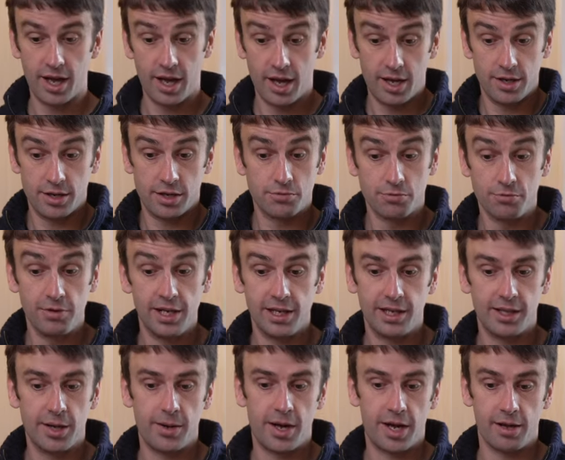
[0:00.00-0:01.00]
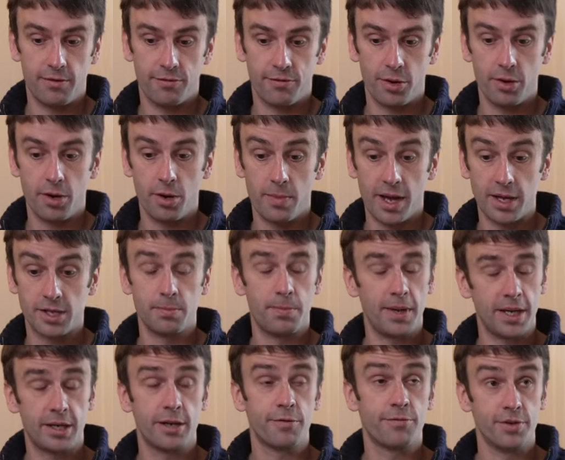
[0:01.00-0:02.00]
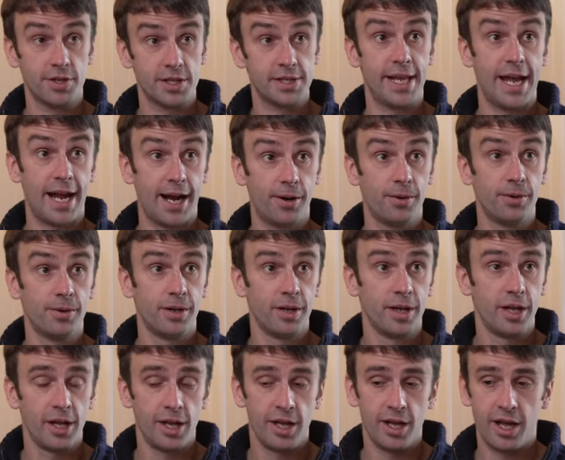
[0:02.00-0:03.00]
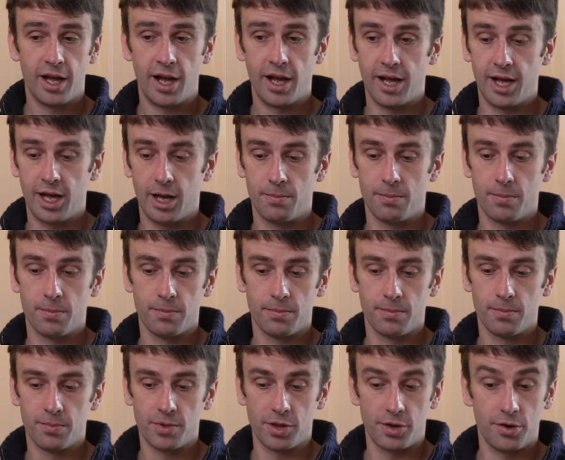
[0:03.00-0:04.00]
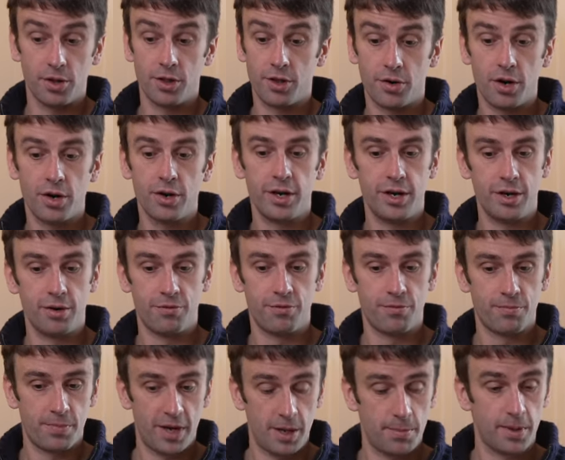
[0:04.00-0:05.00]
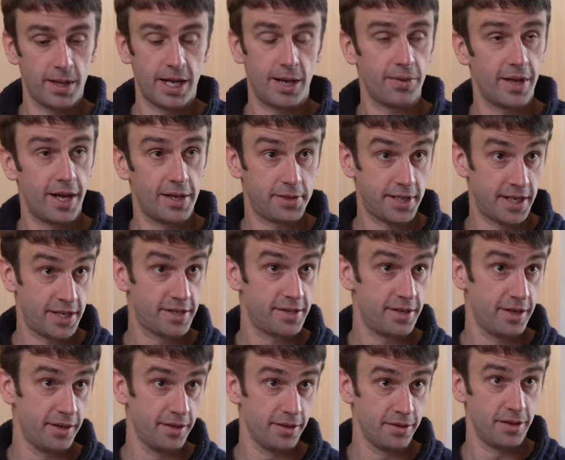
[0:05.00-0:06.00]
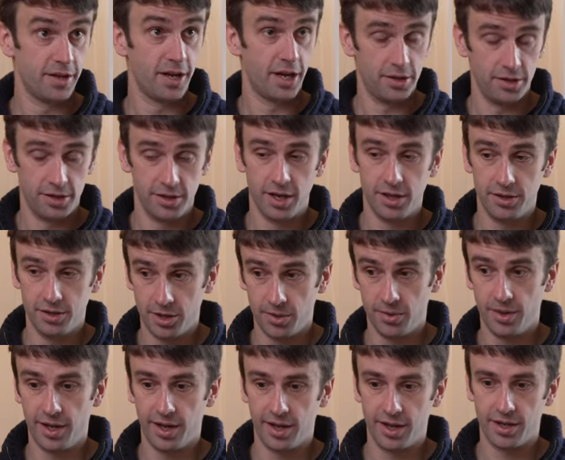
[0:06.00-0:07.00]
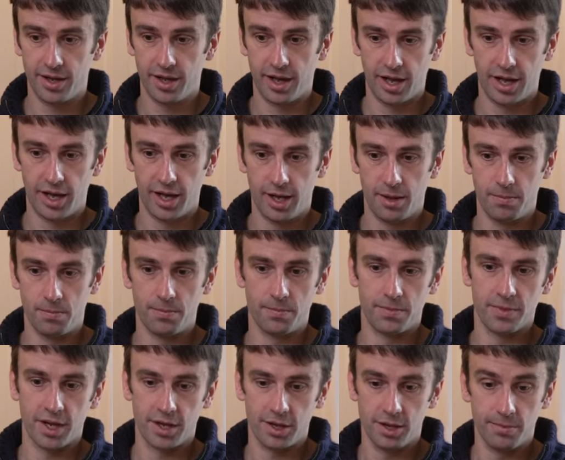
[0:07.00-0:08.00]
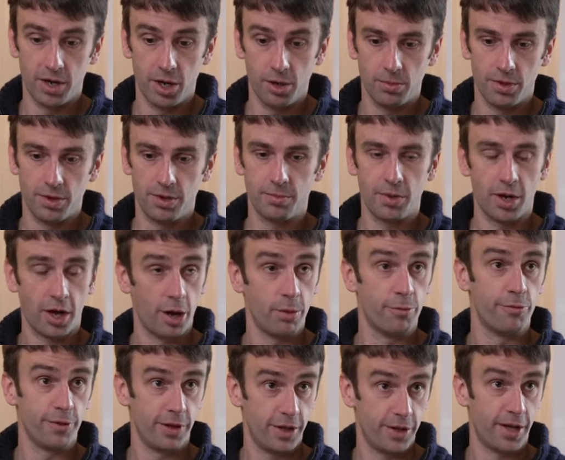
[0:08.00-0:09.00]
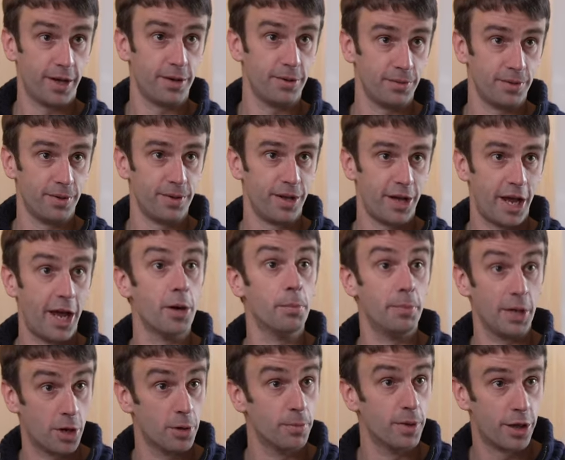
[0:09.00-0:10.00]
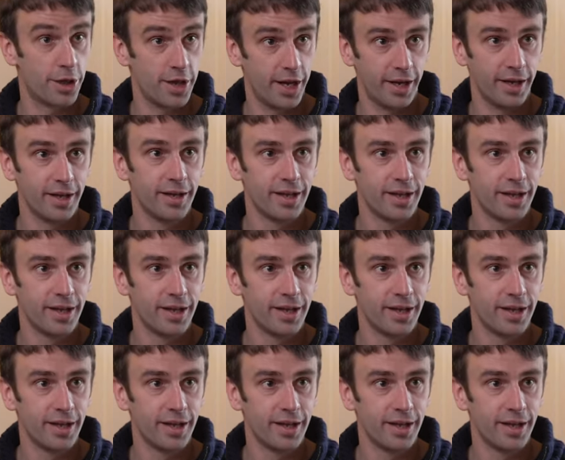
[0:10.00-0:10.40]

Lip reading: It's really low hanging fruit and it makes a big difference now. There aren't enough people out there testing and doing it at the moment, but hopefully it'll become a thing.